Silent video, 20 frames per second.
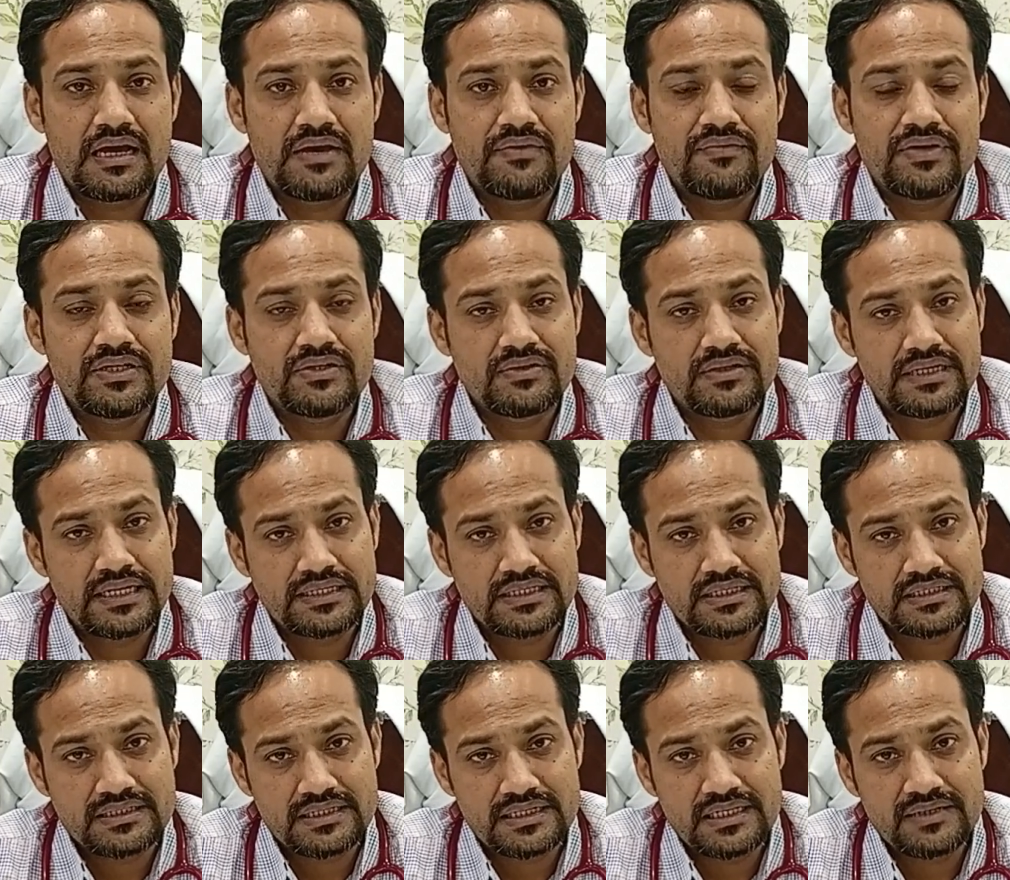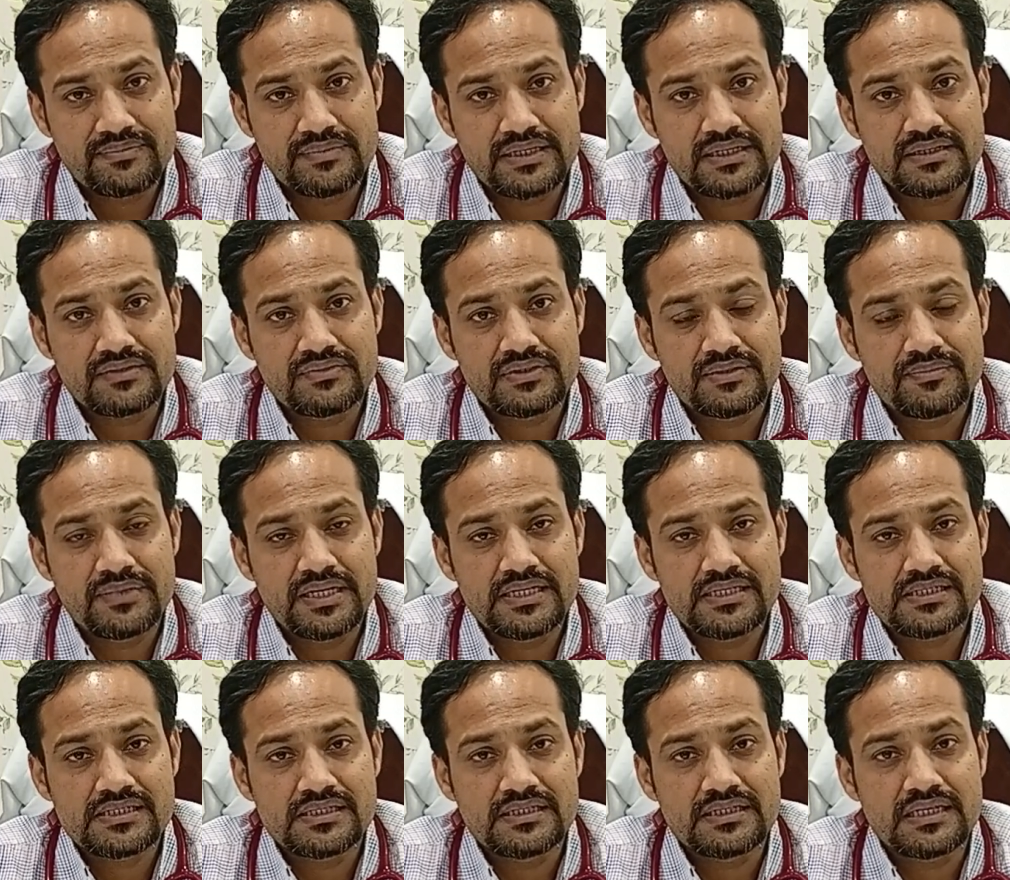when you are taking treatment with the
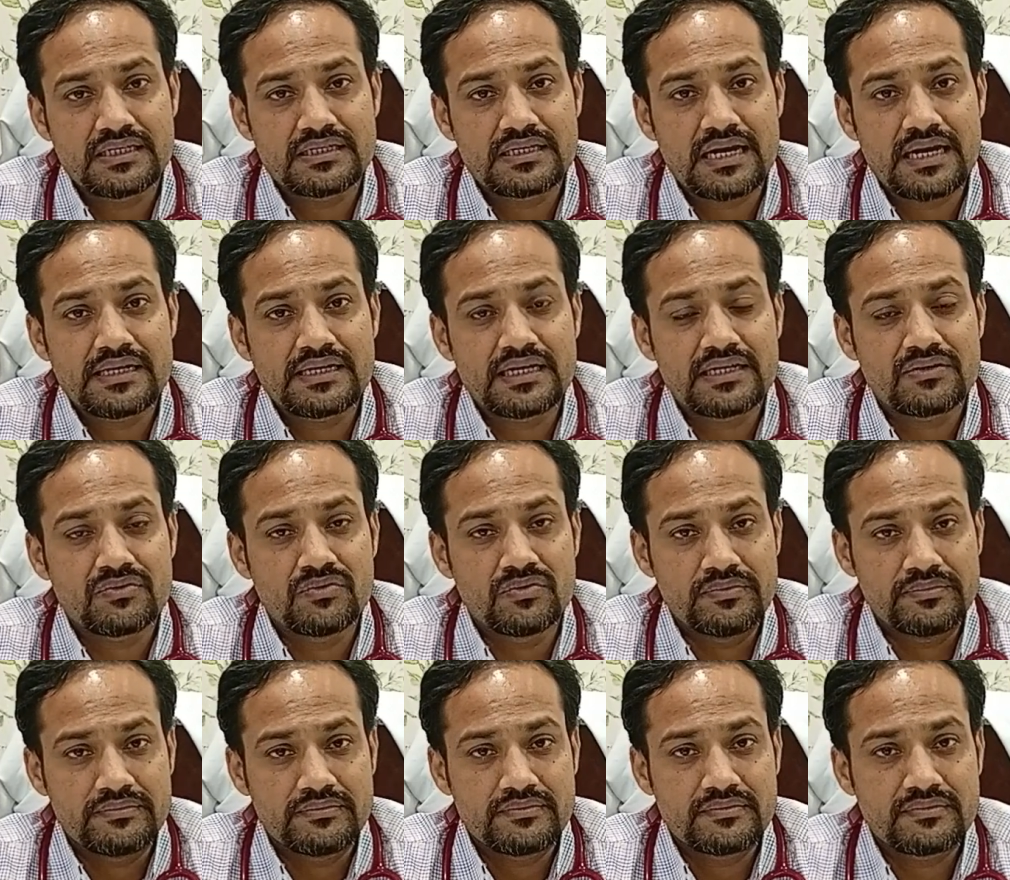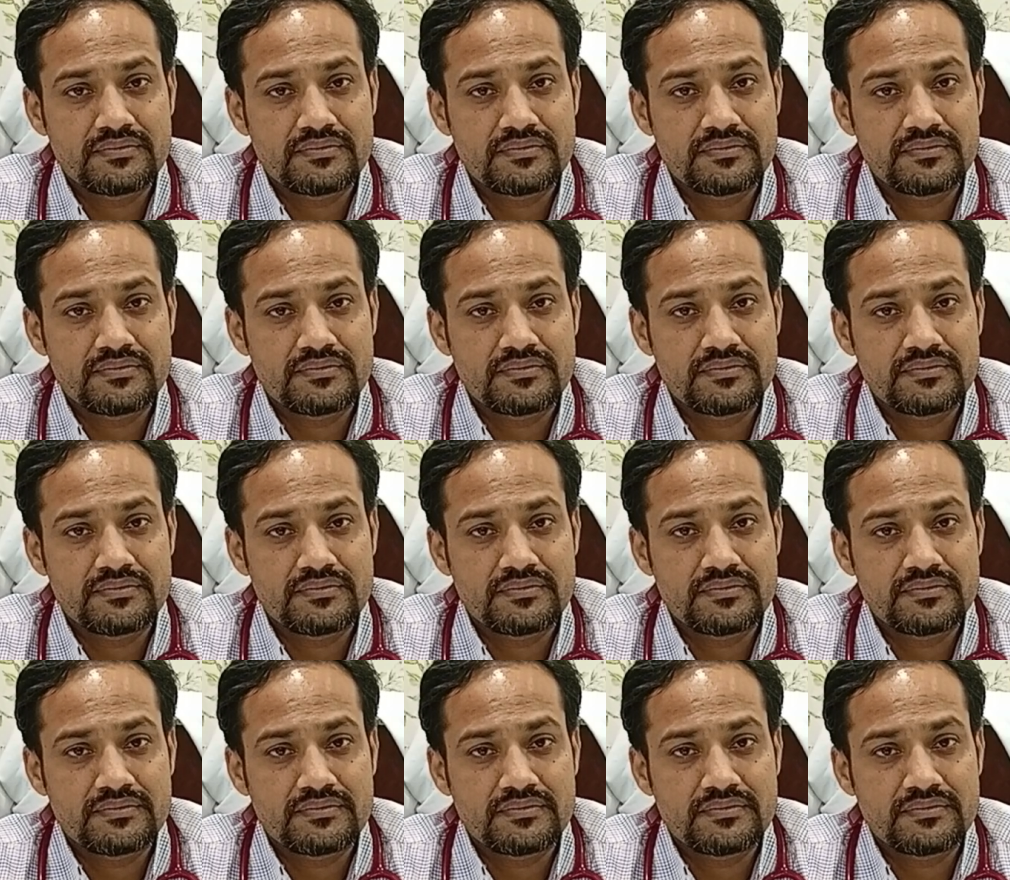medicine and trying at home